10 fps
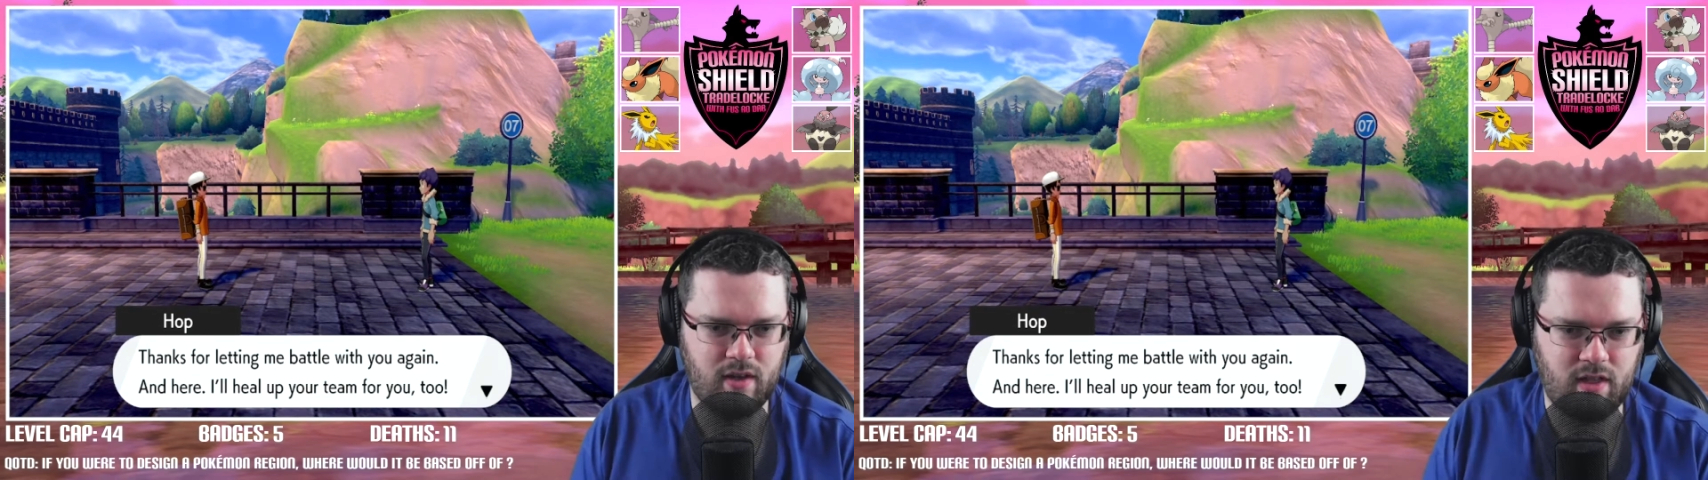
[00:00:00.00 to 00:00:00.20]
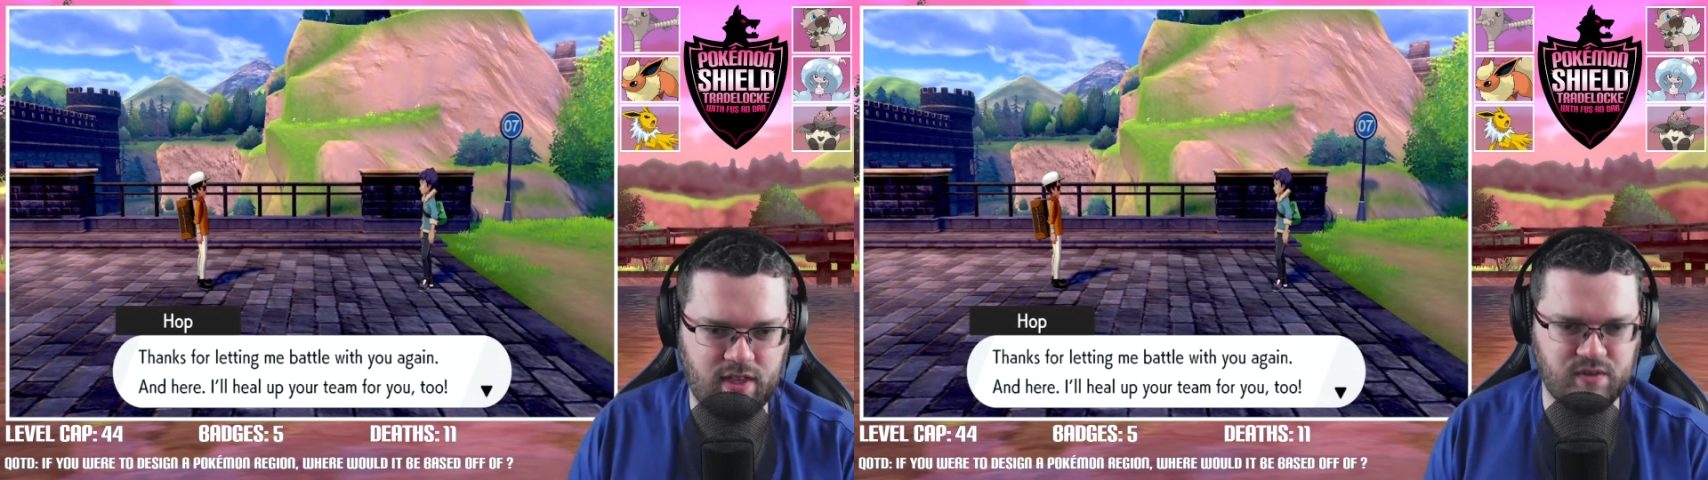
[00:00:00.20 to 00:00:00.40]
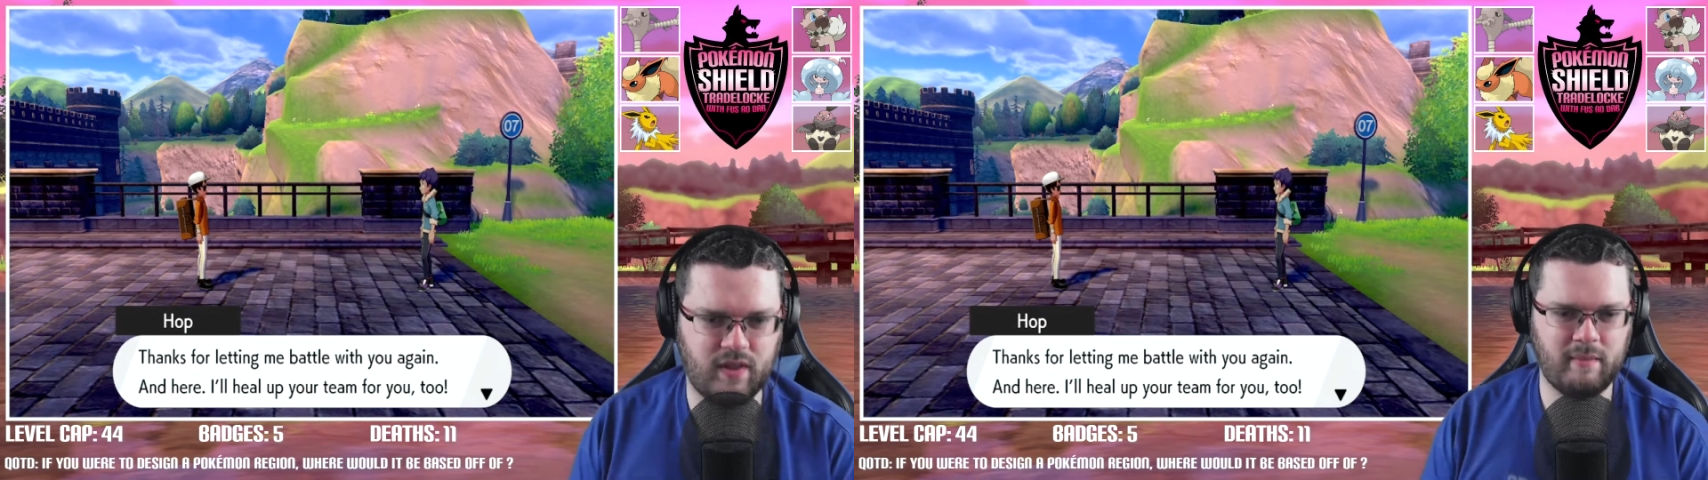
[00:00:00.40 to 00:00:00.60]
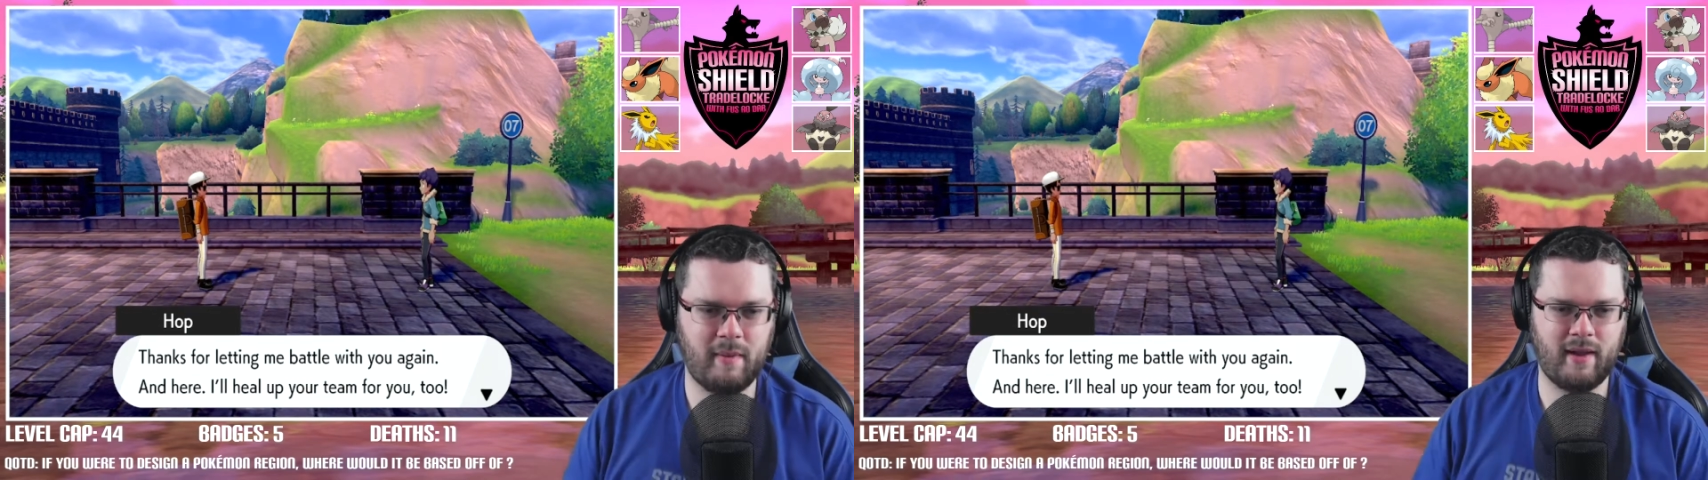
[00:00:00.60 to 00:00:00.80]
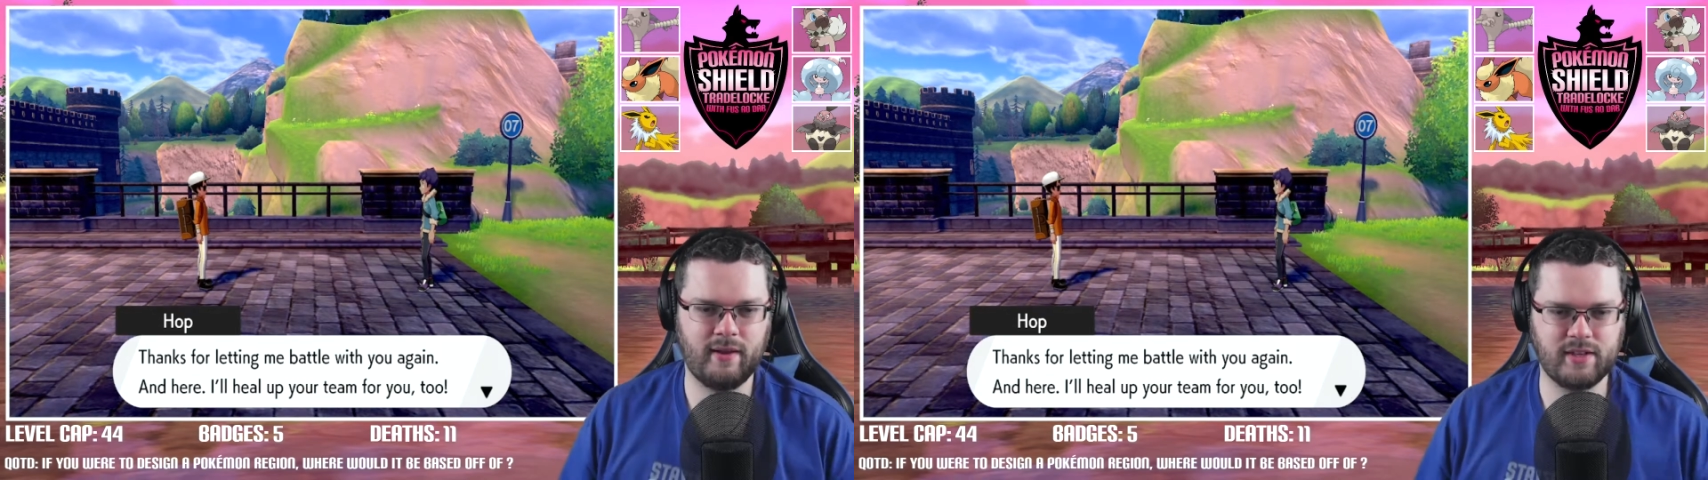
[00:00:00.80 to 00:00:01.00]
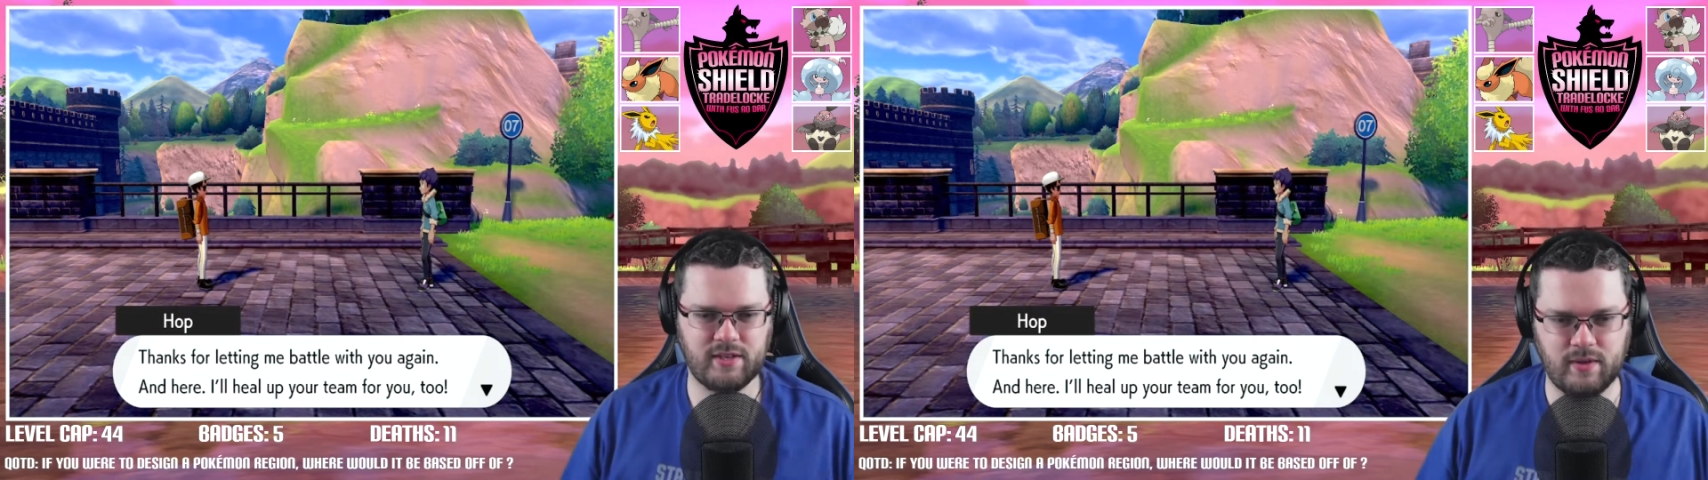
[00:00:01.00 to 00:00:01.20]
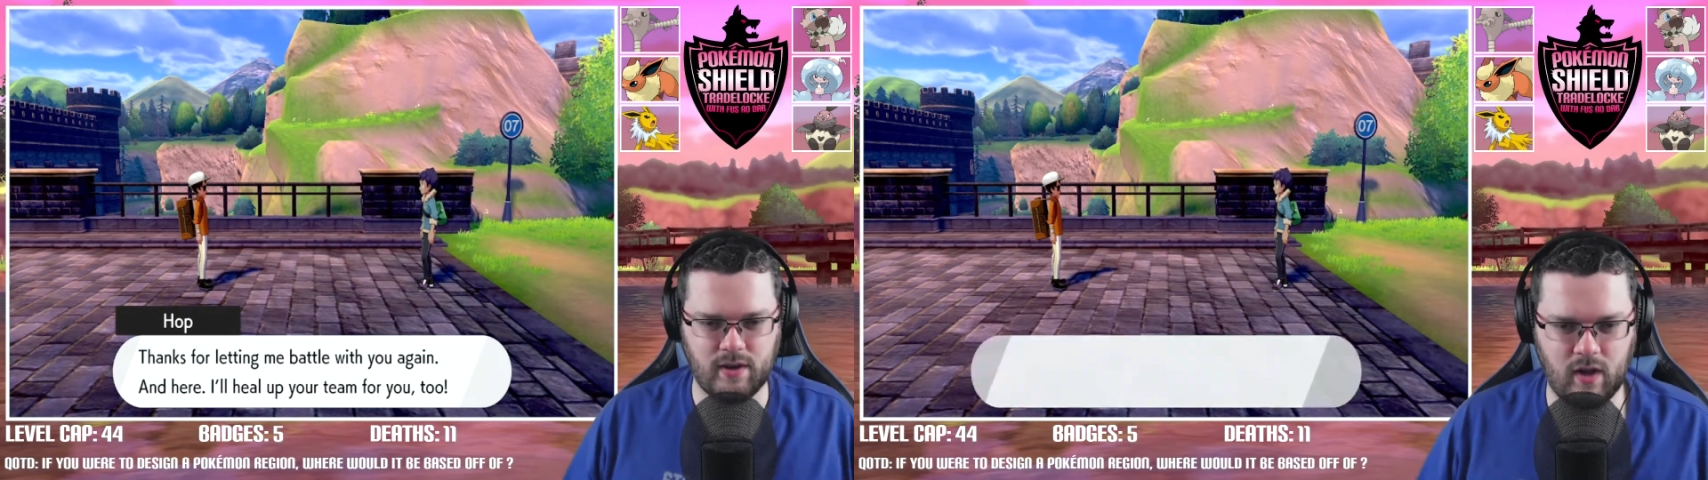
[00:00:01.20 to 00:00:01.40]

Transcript: Thanks for letting me battle against you. Here,